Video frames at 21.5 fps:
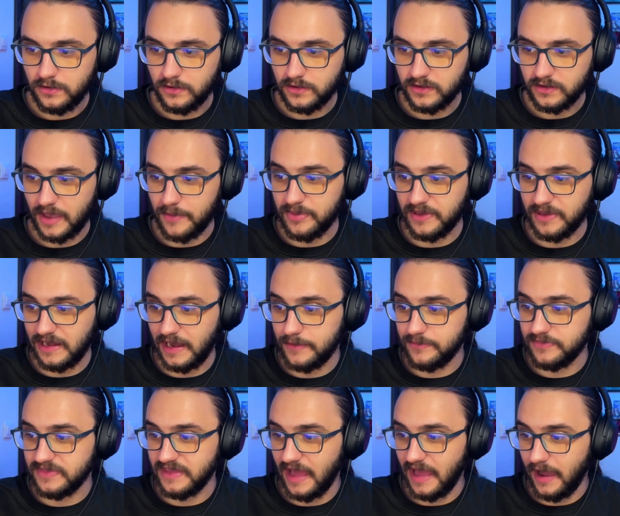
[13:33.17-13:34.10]
Can be
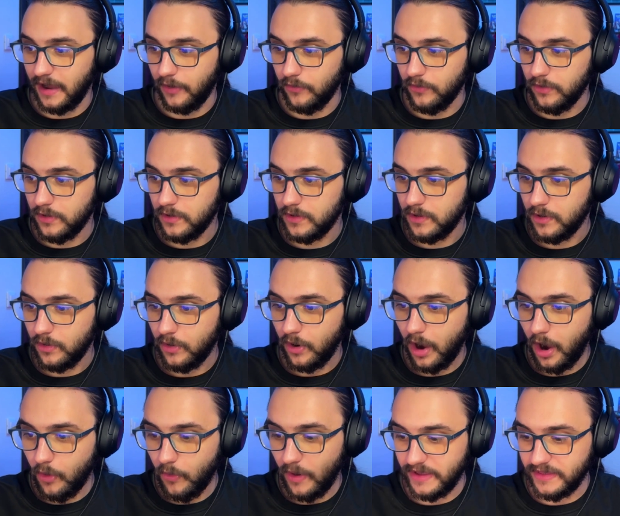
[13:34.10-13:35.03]
claimed now.
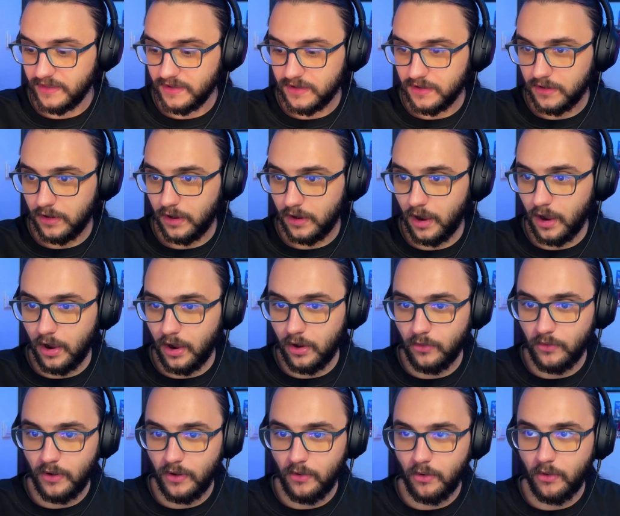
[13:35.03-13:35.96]
Oh, wait.
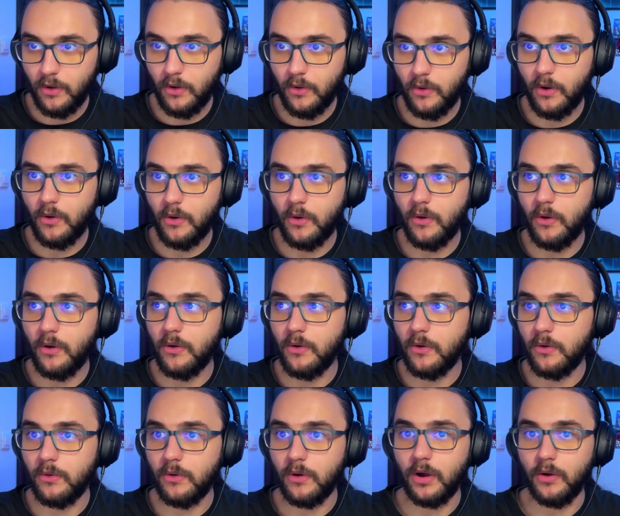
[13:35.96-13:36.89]

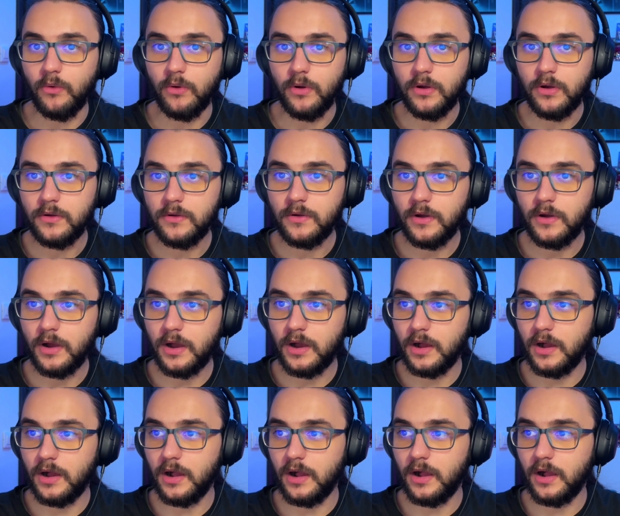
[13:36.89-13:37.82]
Oh.
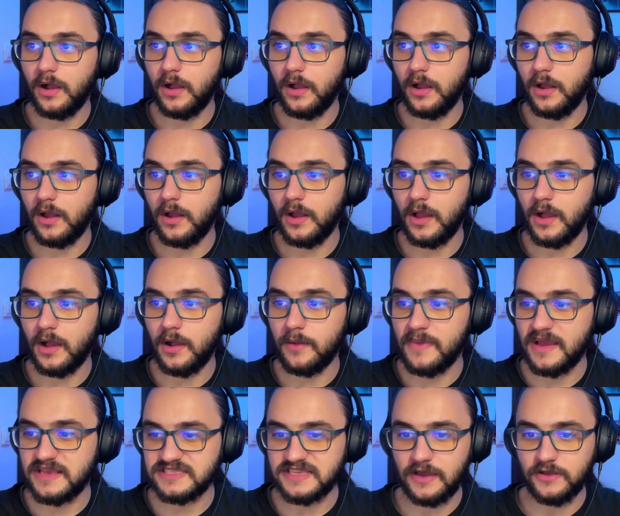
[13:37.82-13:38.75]

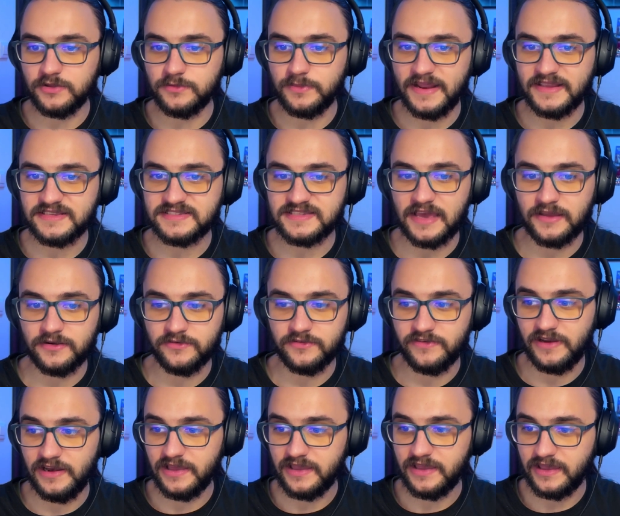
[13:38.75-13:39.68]
Mass Outbreaks, I don't
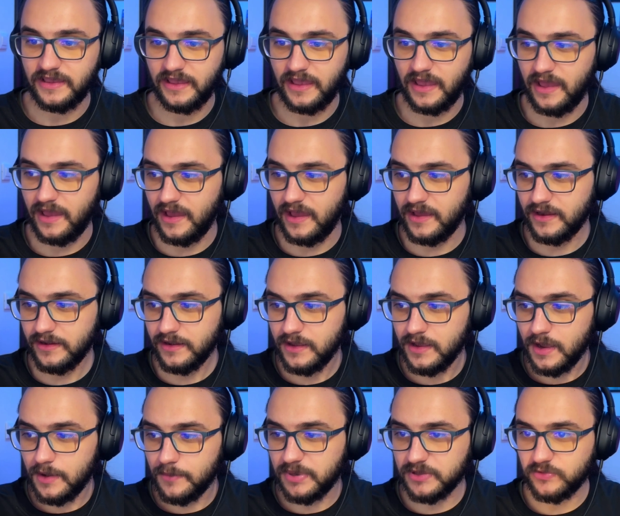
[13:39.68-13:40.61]
really care.
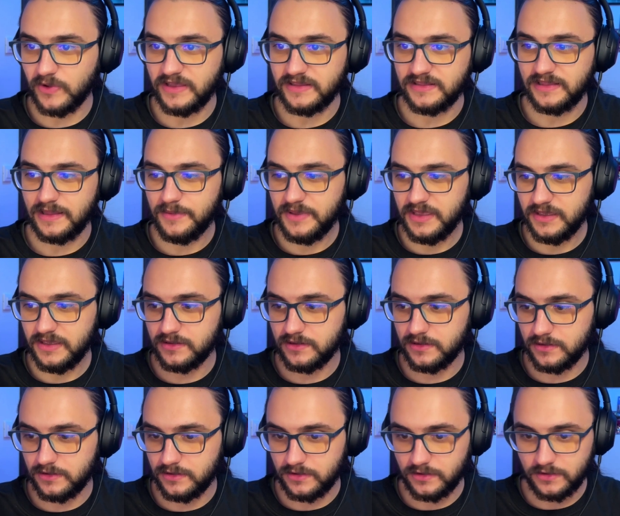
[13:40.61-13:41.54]
But wait, let me...
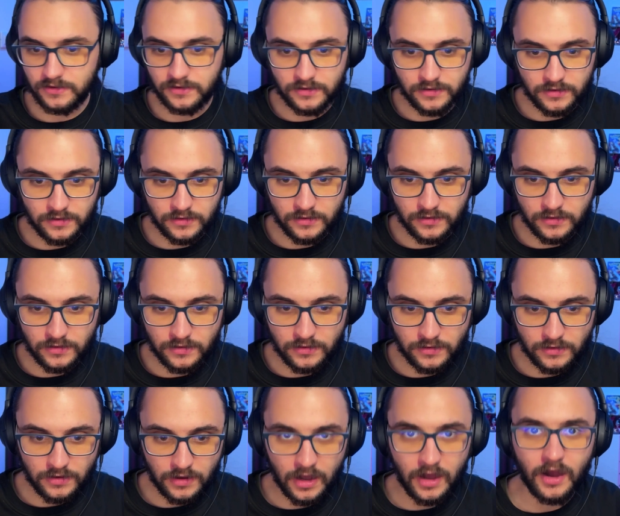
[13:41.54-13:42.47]

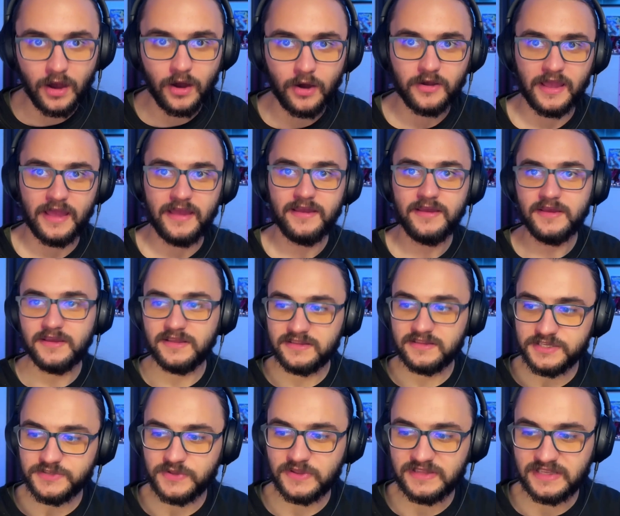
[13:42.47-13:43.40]
Okay,
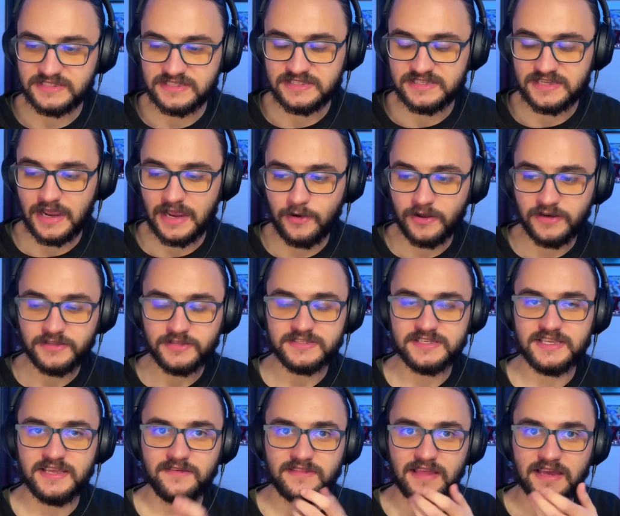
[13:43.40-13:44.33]
this one doesn't say. I wanted to
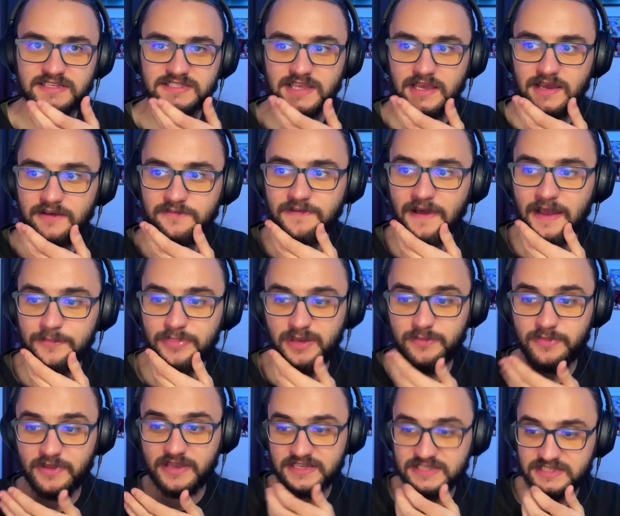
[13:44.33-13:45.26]
see if there's a fine
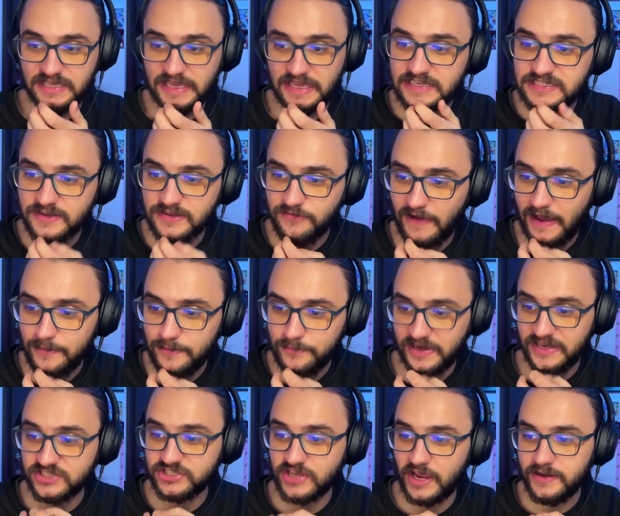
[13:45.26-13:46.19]
print, because here's a fine
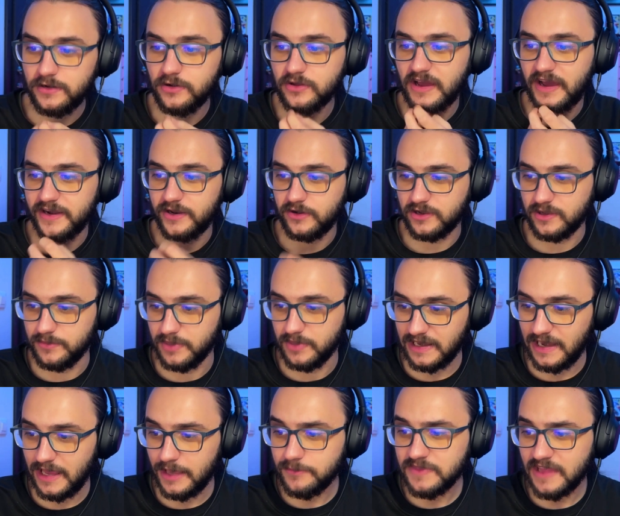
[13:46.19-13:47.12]
print. Shiny Lucario can be
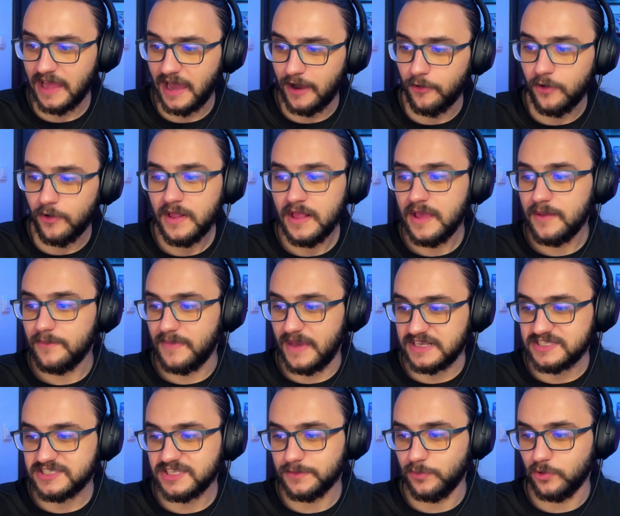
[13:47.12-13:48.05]
claimed now.
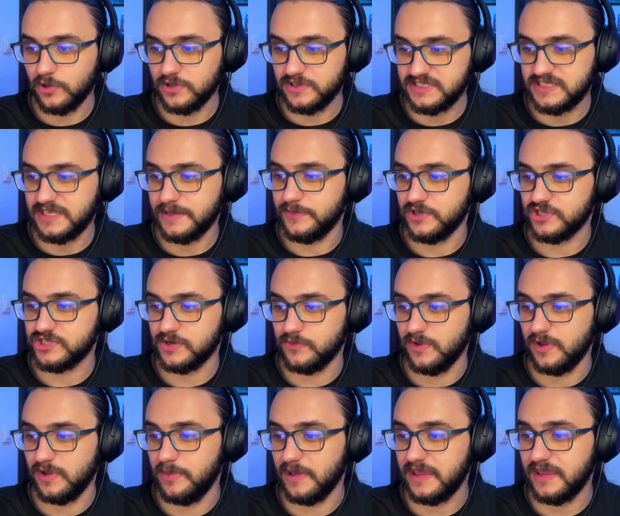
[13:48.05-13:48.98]
Master Ball distribution
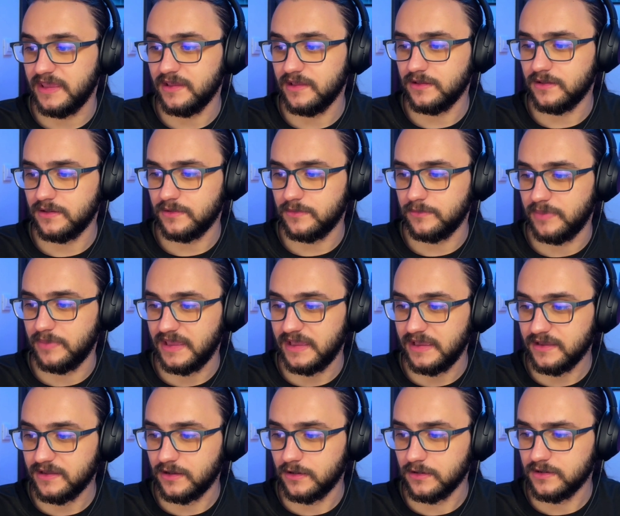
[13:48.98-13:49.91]
will
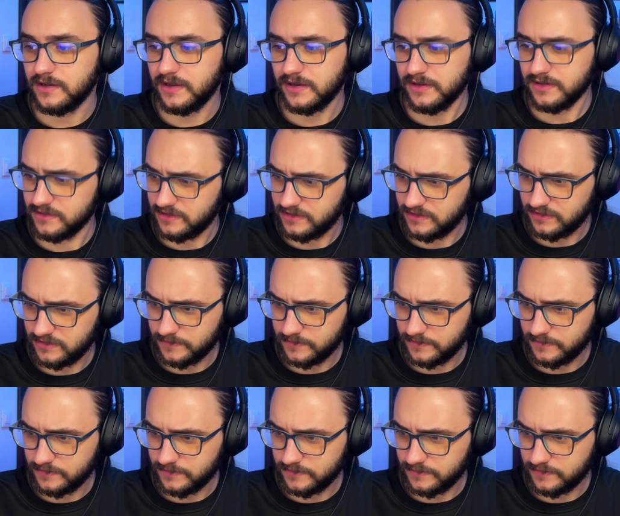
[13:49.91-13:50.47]
begin concurrently